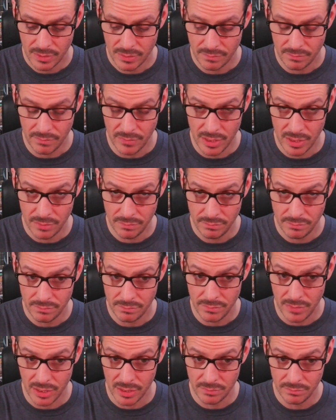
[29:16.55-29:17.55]
Meckham,
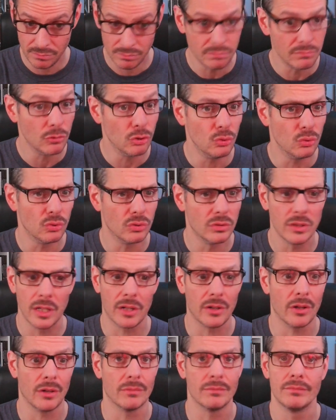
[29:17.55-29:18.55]
Meckham. Oof, I
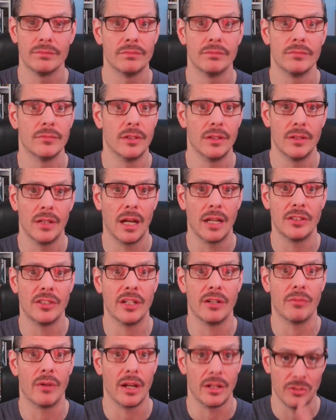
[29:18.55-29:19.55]
don't know. I said
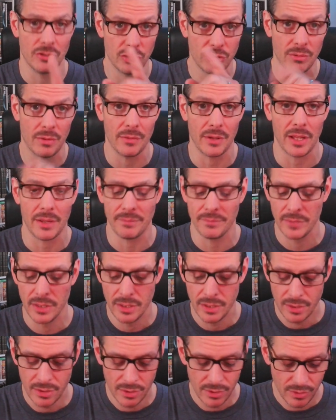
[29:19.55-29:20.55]
it right. Just remember that,
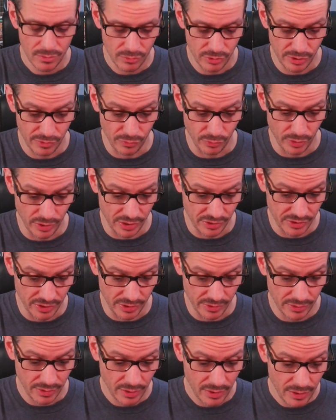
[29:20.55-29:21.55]
whichever way I said
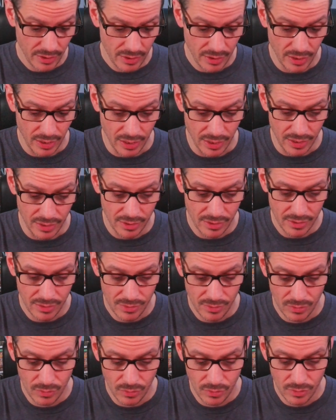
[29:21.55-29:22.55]
it. Uh,
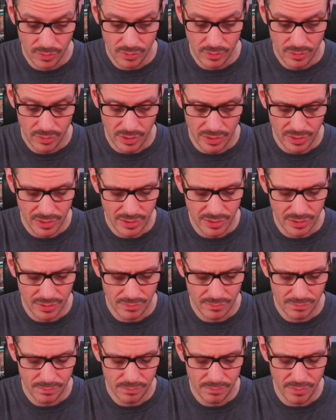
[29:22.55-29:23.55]
I think
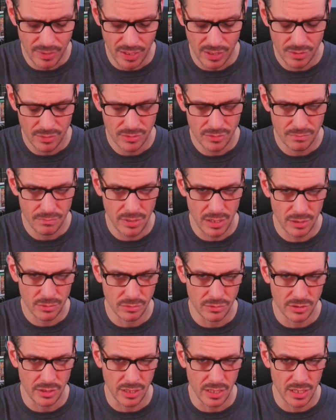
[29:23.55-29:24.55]
Beth, Beth
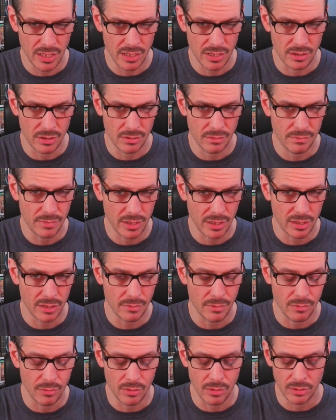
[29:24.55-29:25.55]
was the editor, but I could
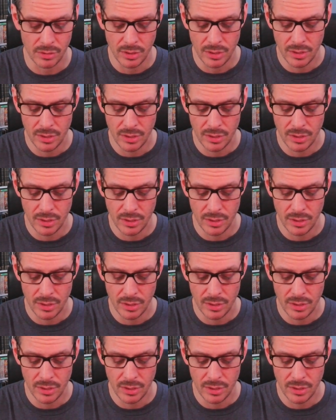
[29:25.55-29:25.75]
be wrong.